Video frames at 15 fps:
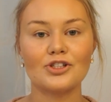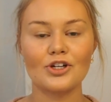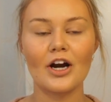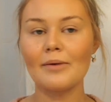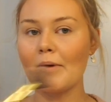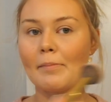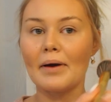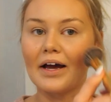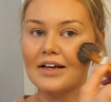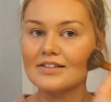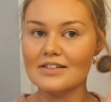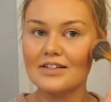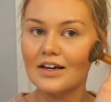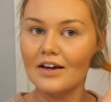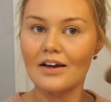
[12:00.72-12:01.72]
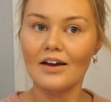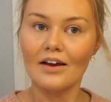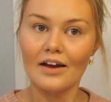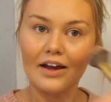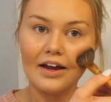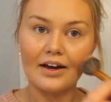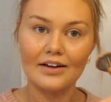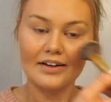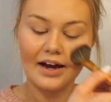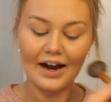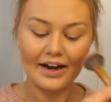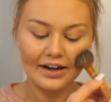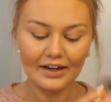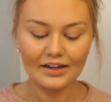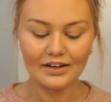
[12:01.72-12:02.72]
try my best. And
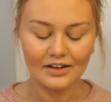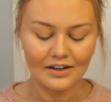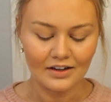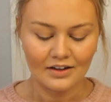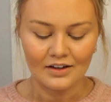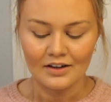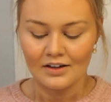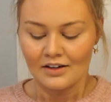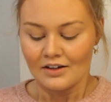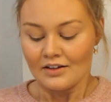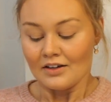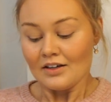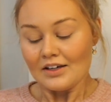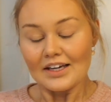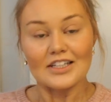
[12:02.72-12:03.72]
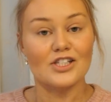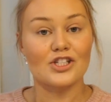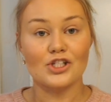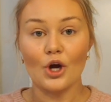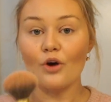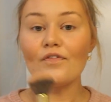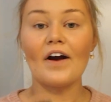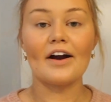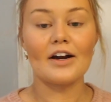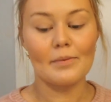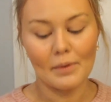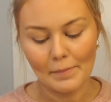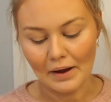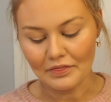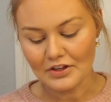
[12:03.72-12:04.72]
I get so fired up
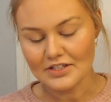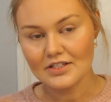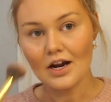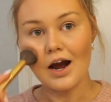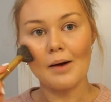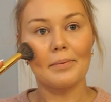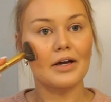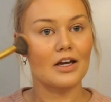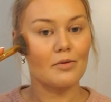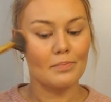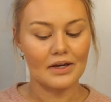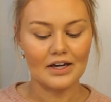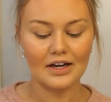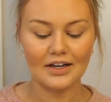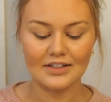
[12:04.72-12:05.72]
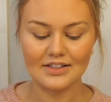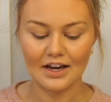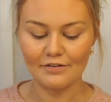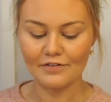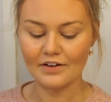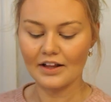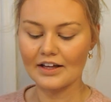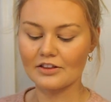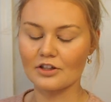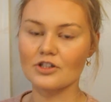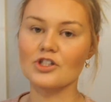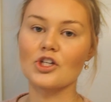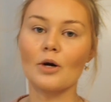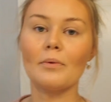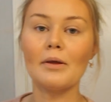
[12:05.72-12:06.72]
about this topic because I feel like there's
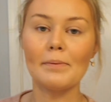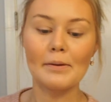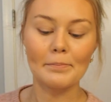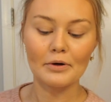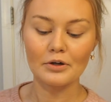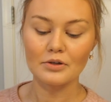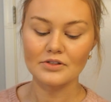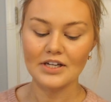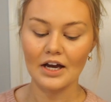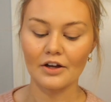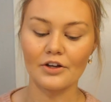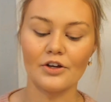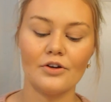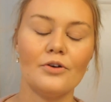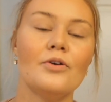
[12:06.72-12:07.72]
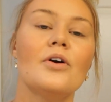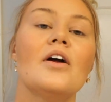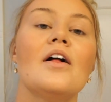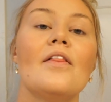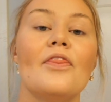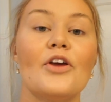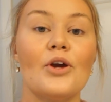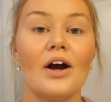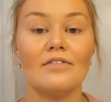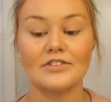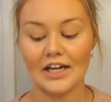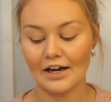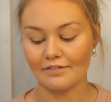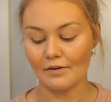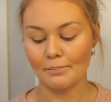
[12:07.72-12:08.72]
so many people who tell you that you have to
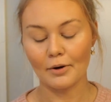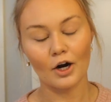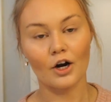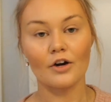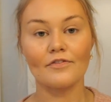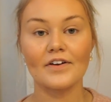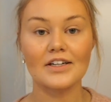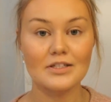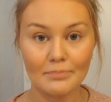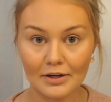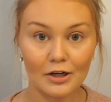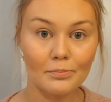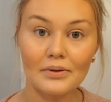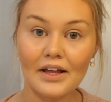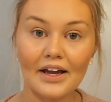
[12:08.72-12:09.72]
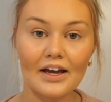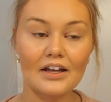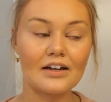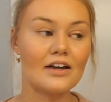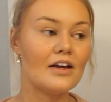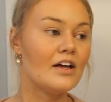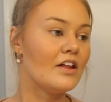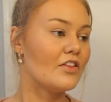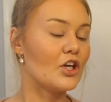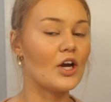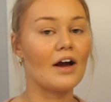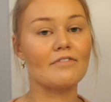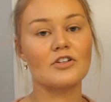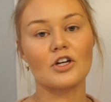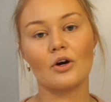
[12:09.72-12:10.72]
have a perfect meal plan, that you
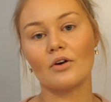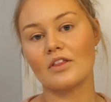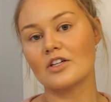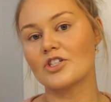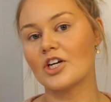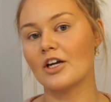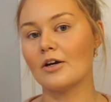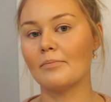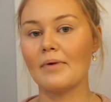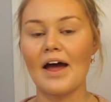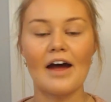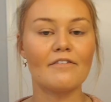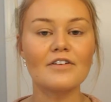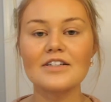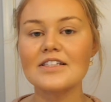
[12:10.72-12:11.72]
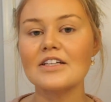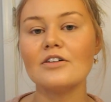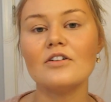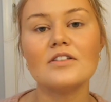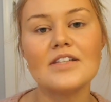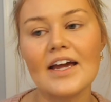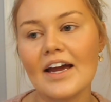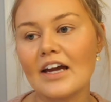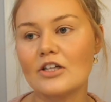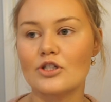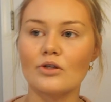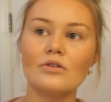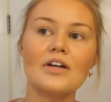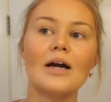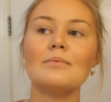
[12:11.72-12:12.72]
have to go to the gym every single day,
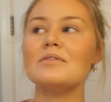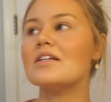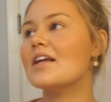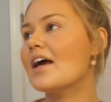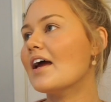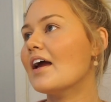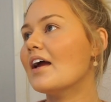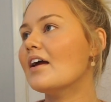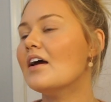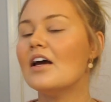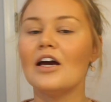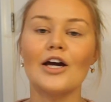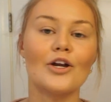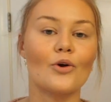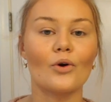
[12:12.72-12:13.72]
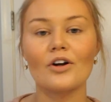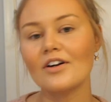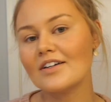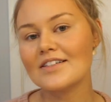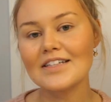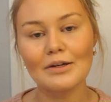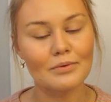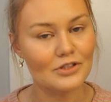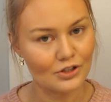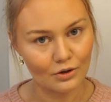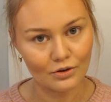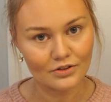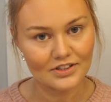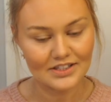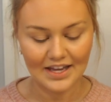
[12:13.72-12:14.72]
2 times a day, in order to see
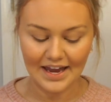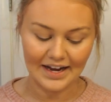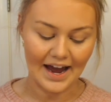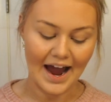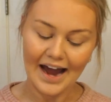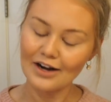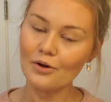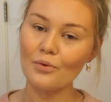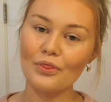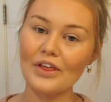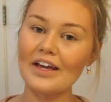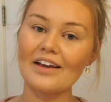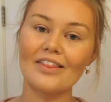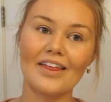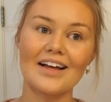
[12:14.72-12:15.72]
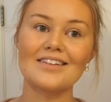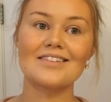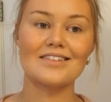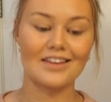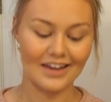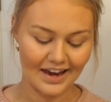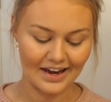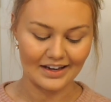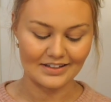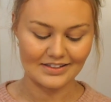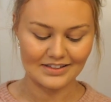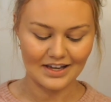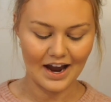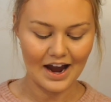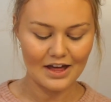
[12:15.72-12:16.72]
results, and I don't think that's the
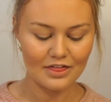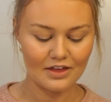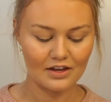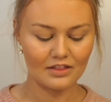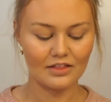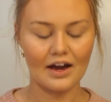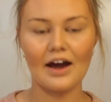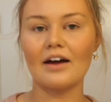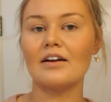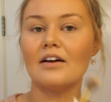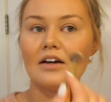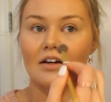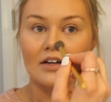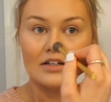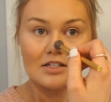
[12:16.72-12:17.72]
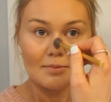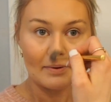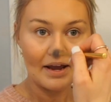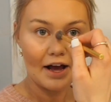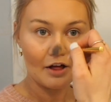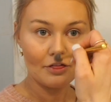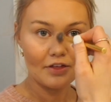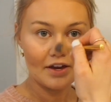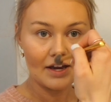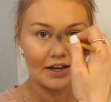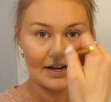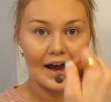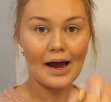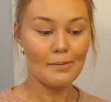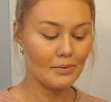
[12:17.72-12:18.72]
case. I think that to be healthy
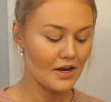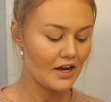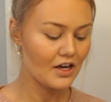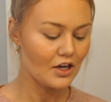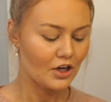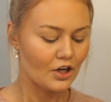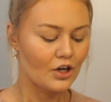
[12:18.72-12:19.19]
and happy,